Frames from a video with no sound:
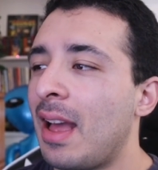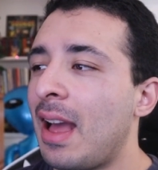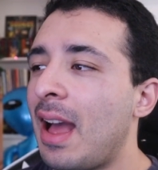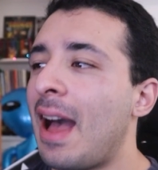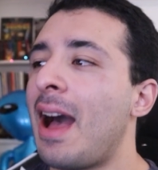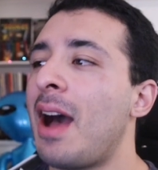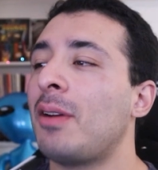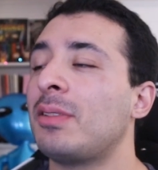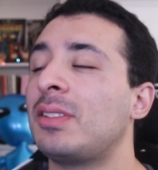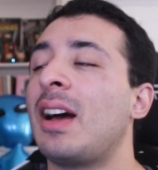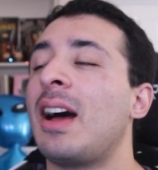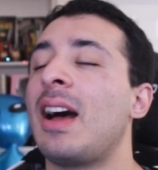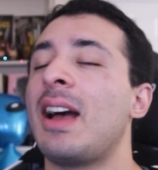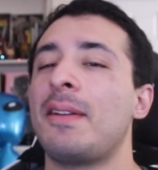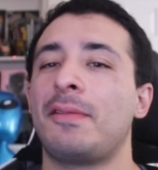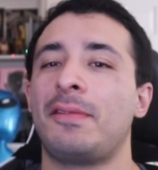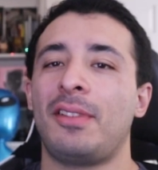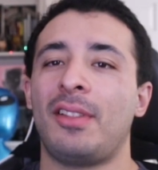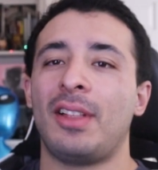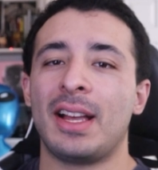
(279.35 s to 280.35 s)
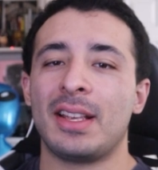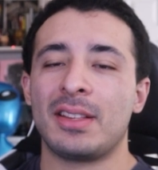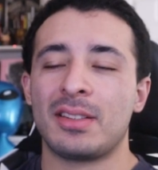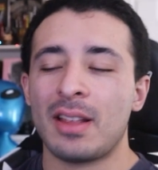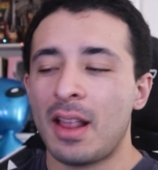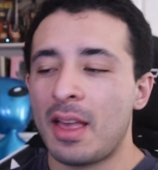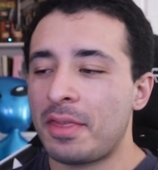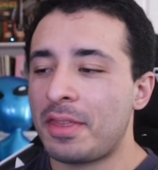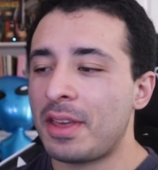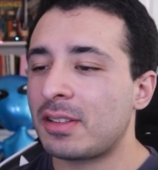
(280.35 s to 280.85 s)
How time flies.
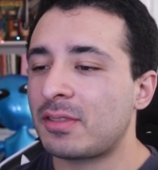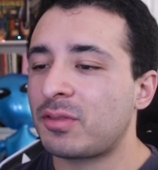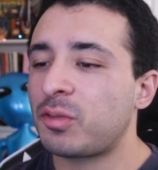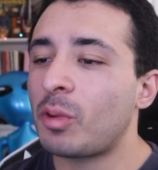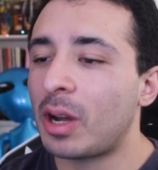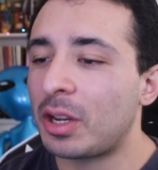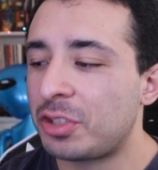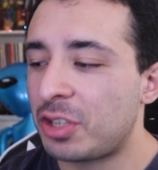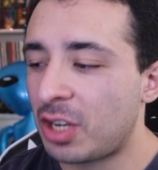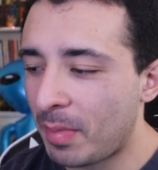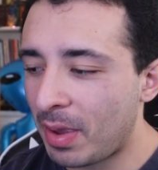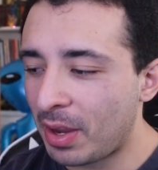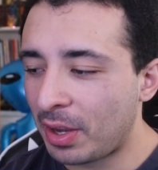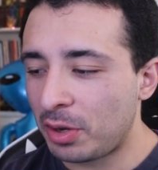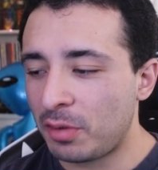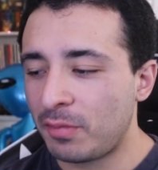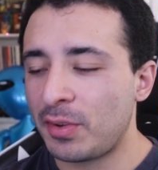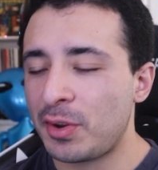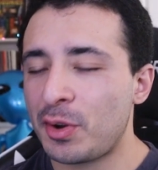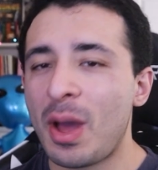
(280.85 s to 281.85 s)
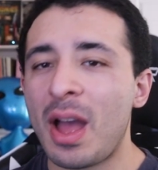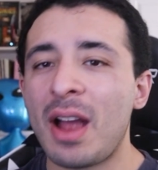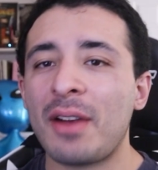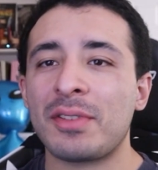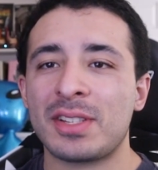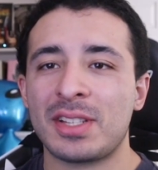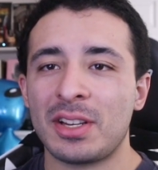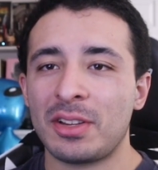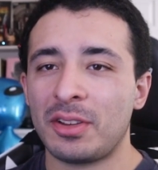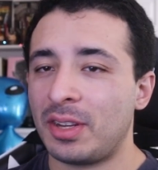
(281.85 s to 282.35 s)
Thanks for watching. I make a new video
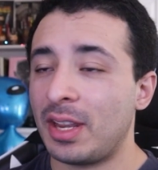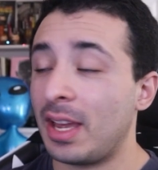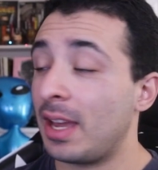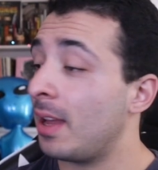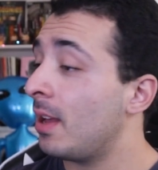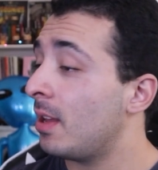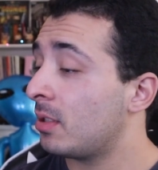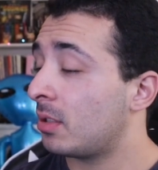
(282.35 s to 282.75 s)
every single day.